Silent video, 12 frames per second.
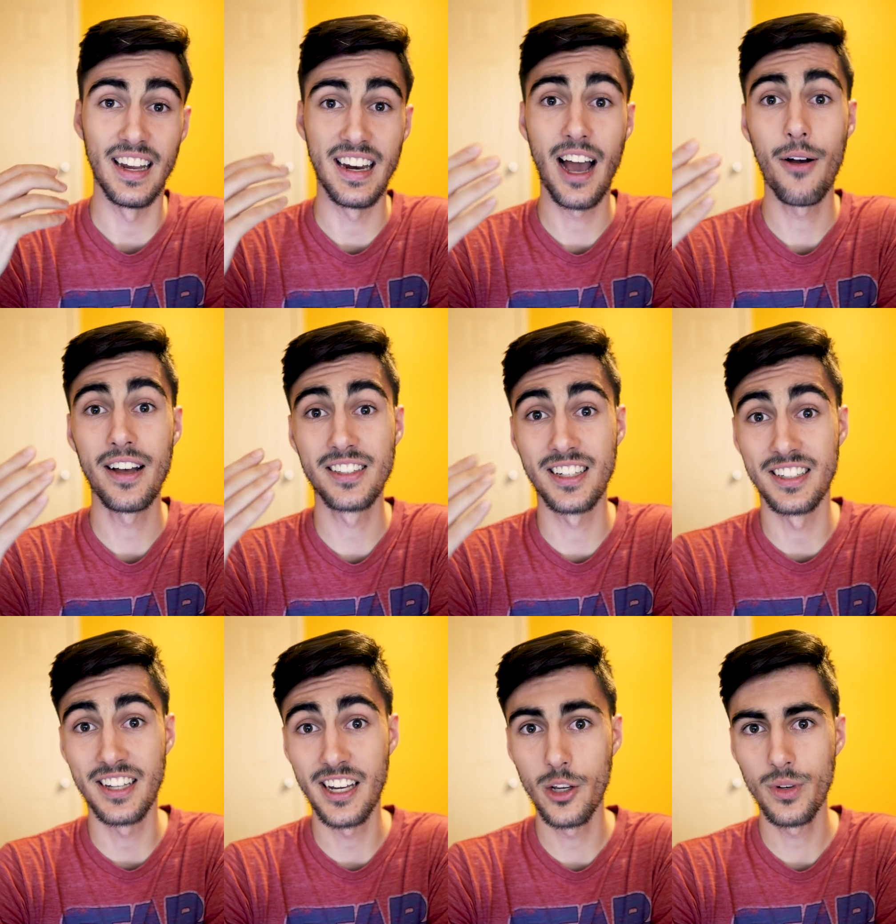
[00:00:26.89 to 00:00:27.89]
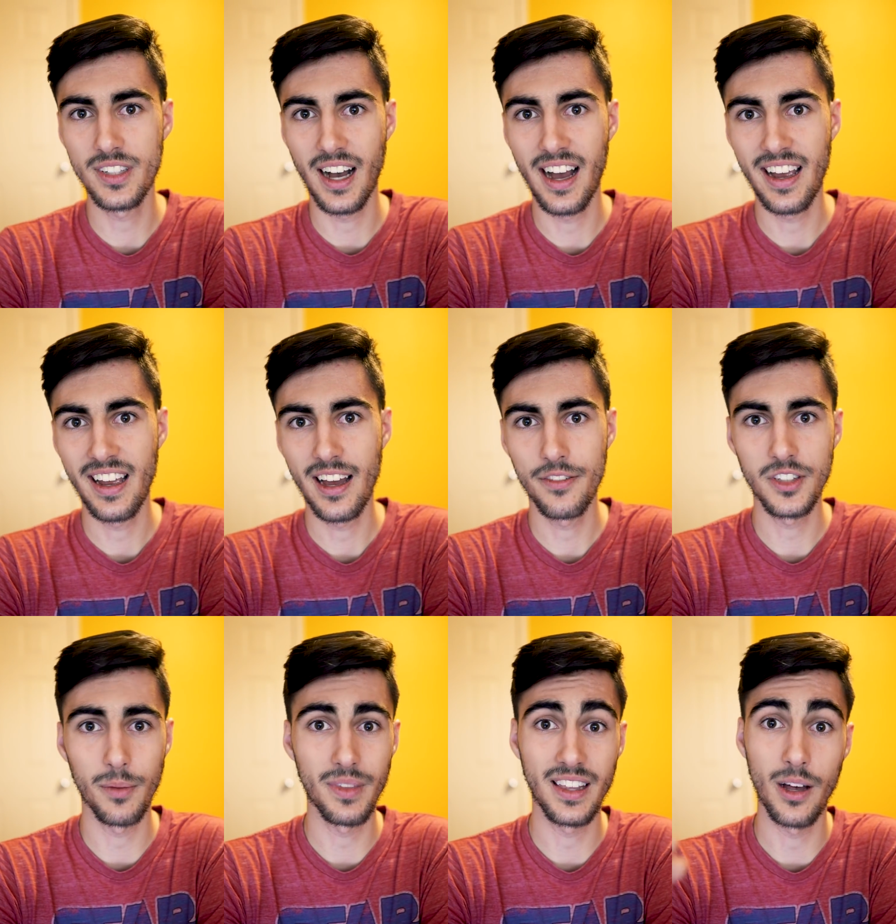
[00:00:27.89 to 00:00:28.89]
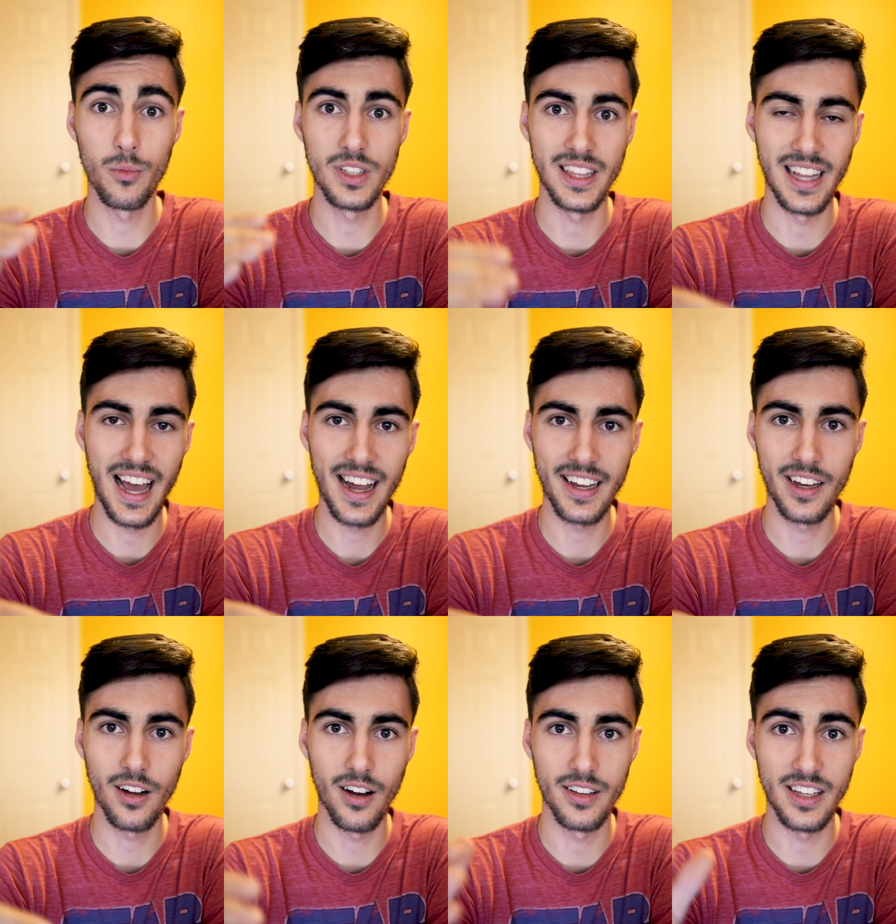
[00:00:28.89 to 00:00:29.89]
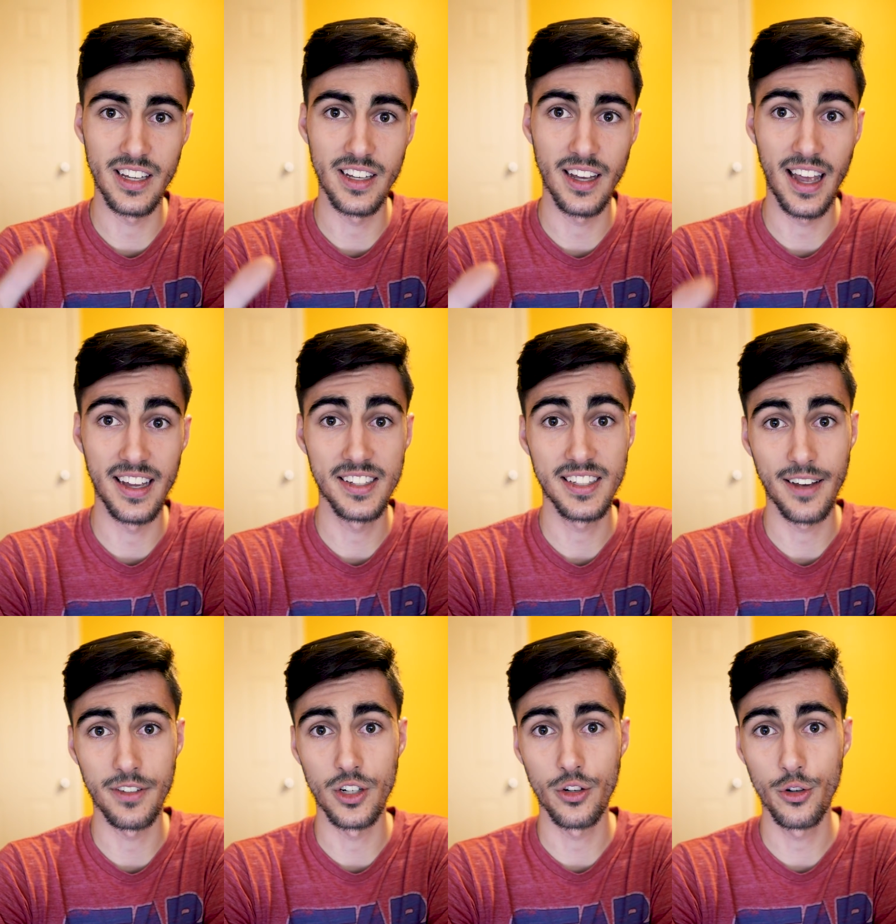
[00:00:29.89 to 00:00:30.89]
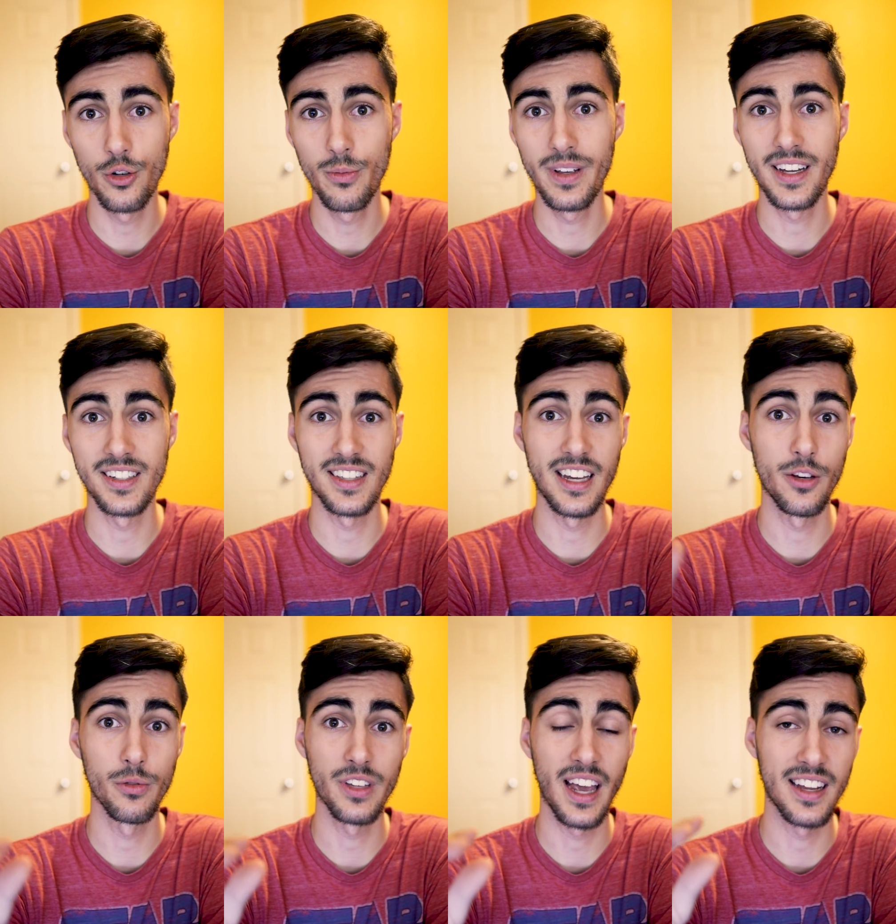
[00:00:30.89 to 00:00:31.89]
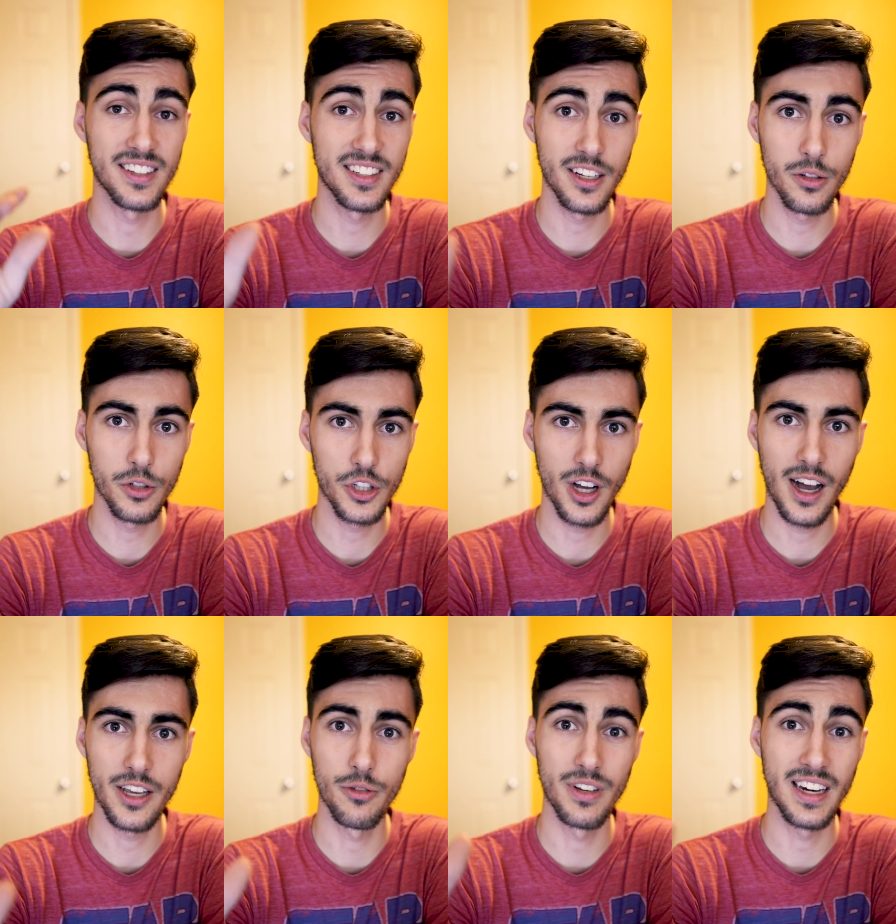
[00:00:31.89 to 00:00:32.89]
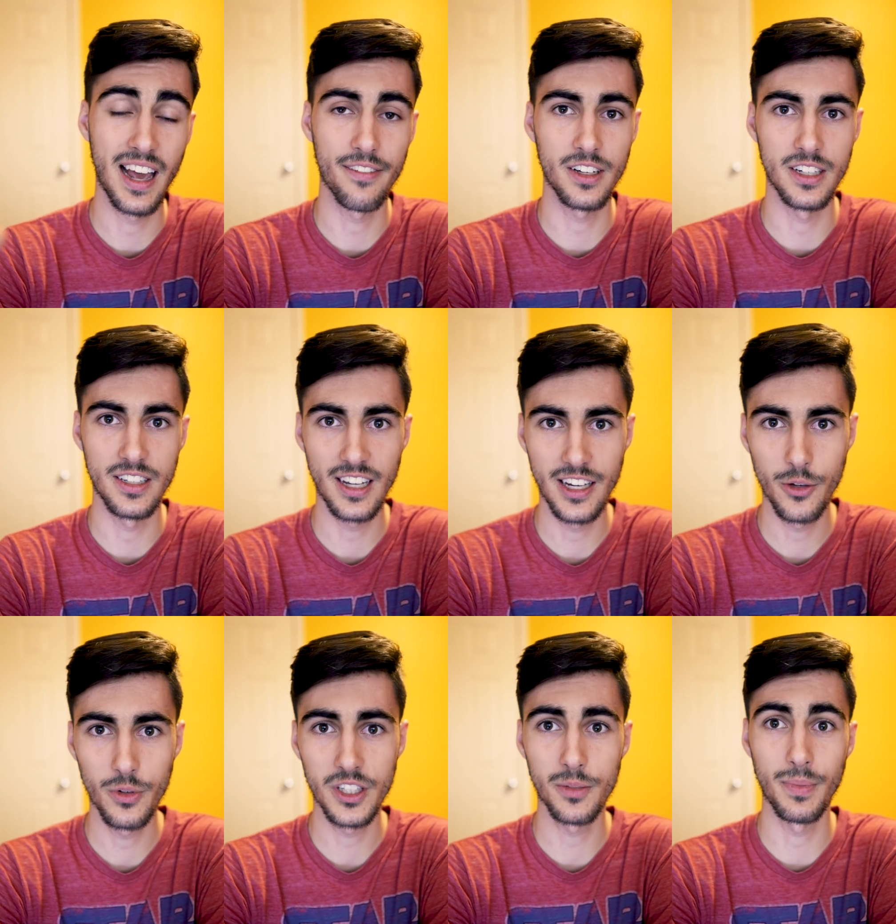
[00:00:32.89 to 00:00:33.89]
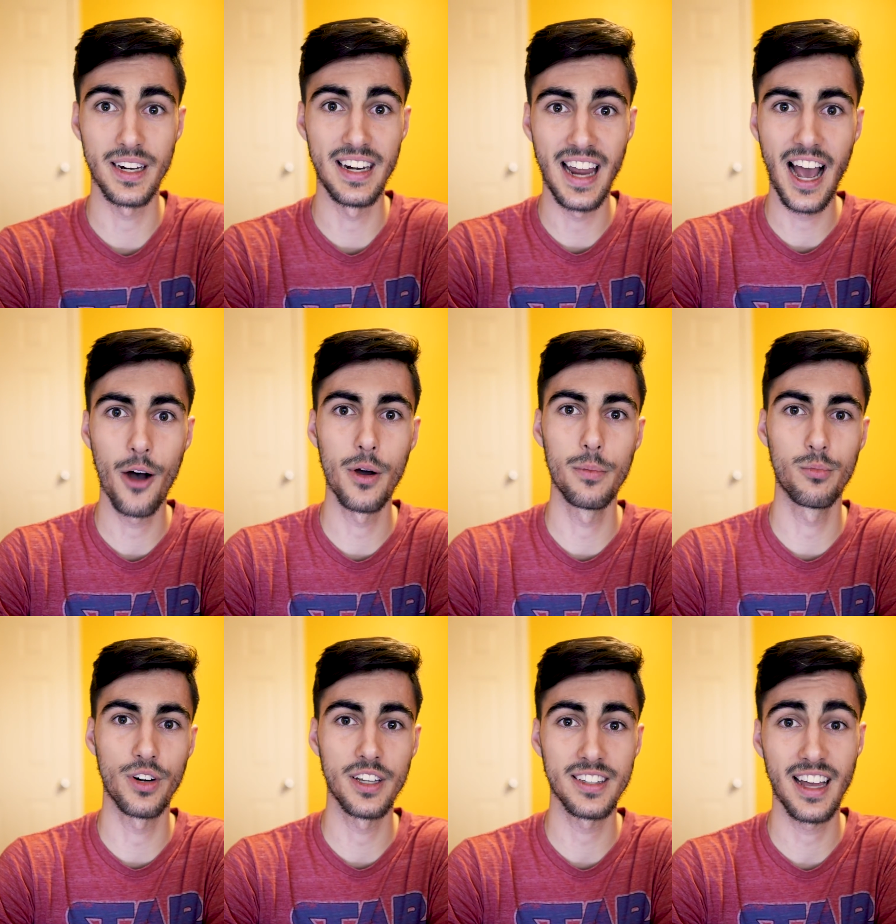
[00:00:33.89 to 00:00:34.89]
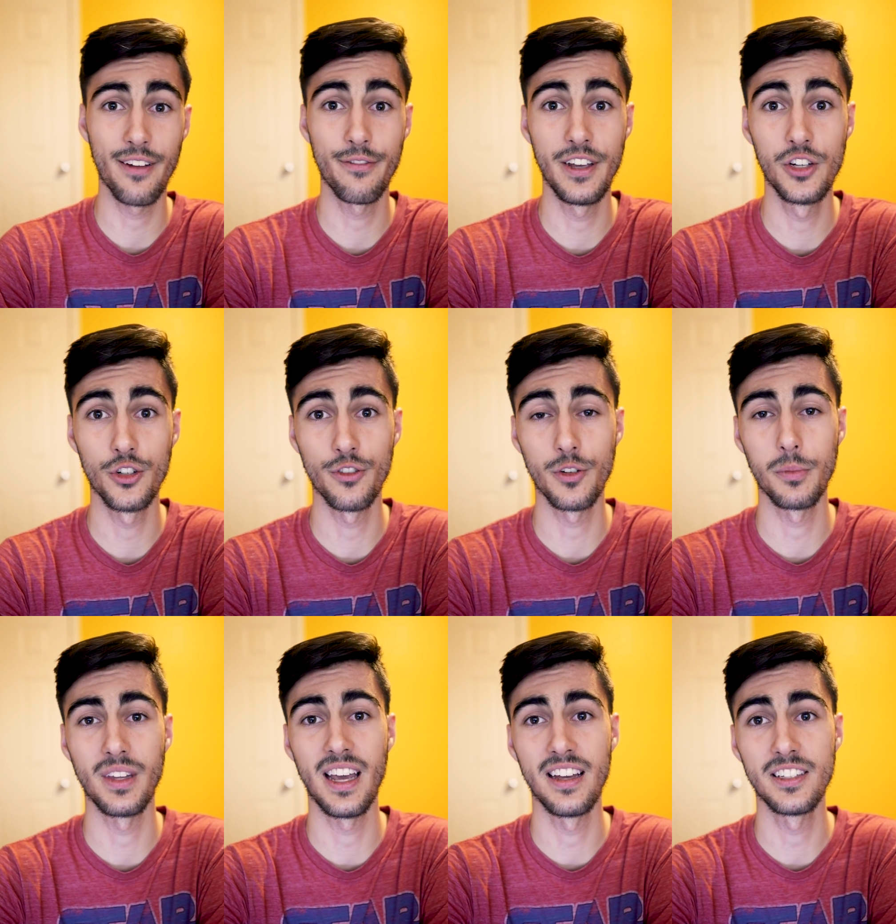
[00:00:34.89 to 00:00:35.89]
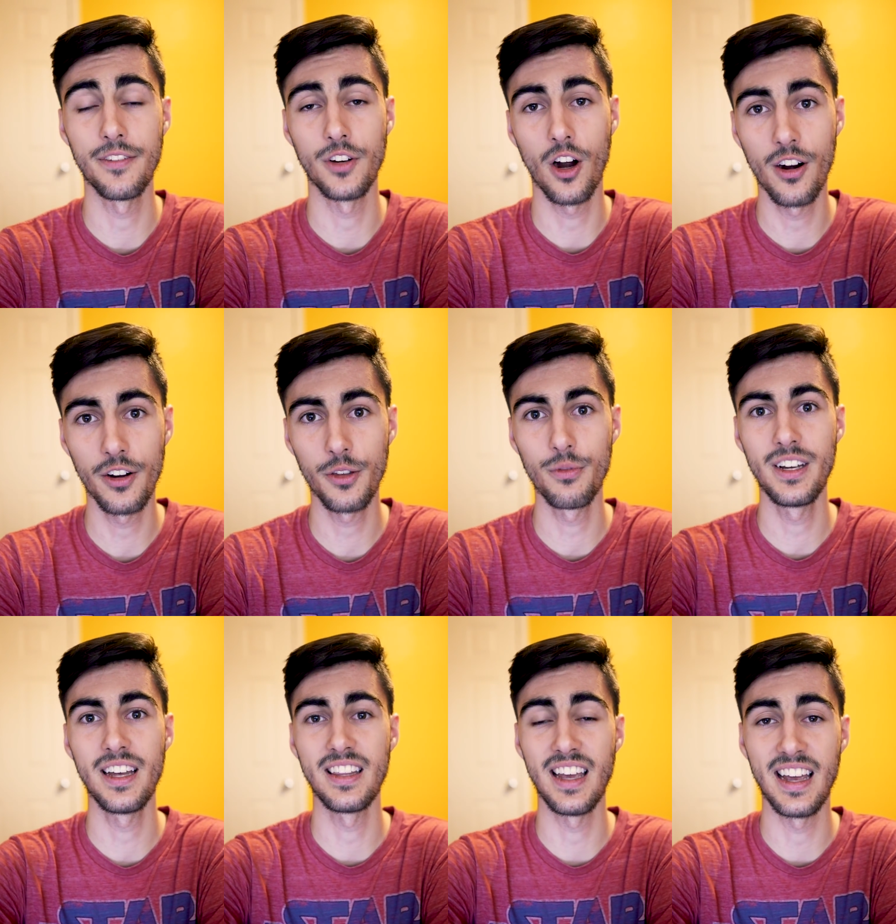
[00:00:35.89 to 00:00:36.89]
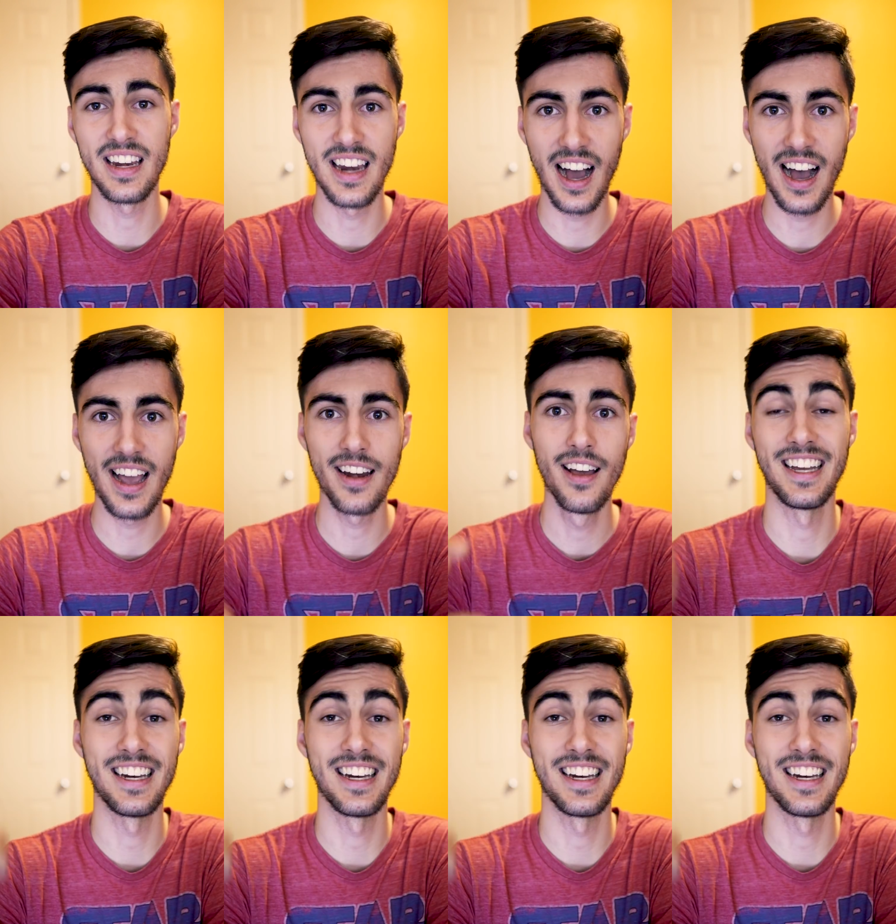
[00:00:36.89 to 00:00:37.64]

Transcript: It now has continuous IAF, something that was lacking on the A7 II because then you only had single shot, you didn't have continuous, but now it brings that feature from the A7R III and the A9.